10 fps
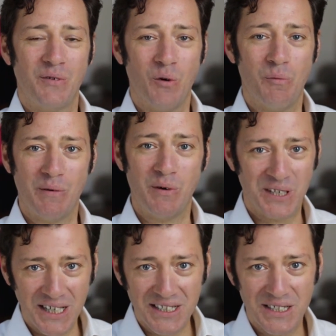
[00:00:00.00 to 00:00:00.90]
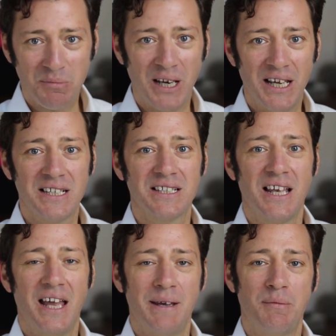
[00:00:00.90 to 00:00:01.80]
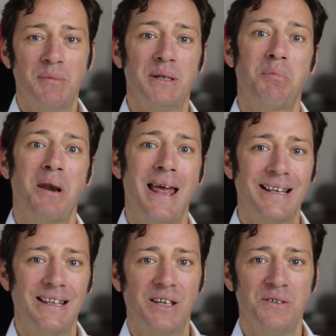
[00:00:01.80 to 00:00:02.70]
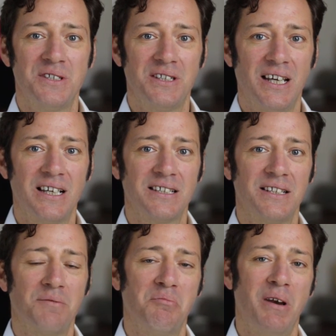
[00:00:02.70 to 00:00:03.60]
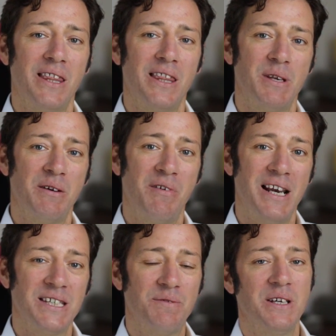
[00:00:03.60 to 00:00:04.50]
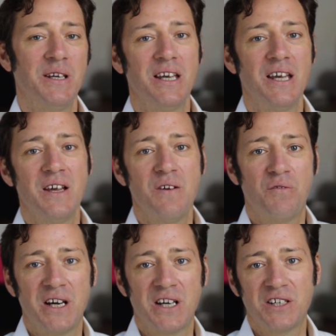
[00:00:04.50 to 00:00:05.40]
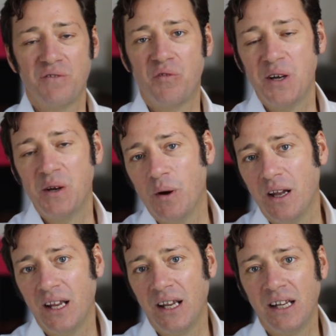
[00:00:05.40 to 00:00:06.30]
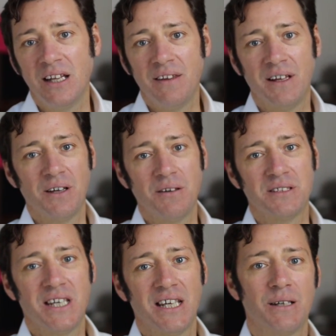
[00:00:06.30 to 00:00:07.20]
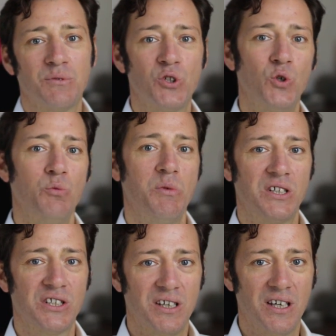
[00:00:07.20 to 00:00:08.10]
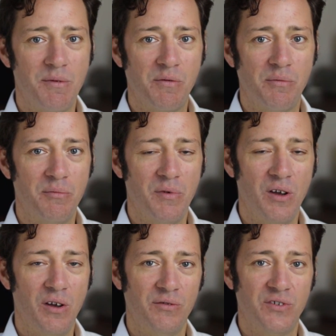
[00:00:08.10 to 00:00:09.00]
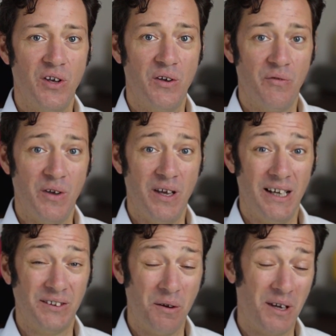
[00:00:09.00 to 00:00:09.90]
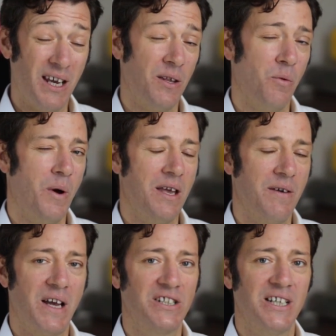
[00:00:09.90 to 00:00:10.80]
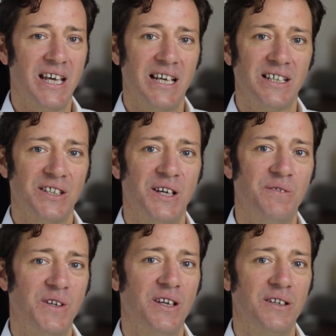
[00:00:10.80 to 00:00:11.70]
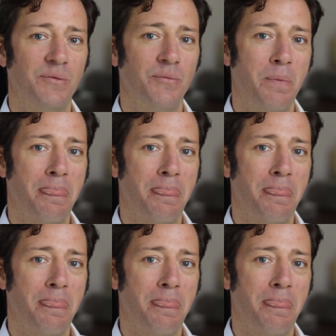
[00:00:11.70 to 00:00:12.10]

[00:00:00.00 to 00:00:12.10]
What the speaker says: I've got my routines in place that enable me to plan those things and plan them in a relatively friction-free way that don't take up too much time of and don't get in the way of actually getting stuff done.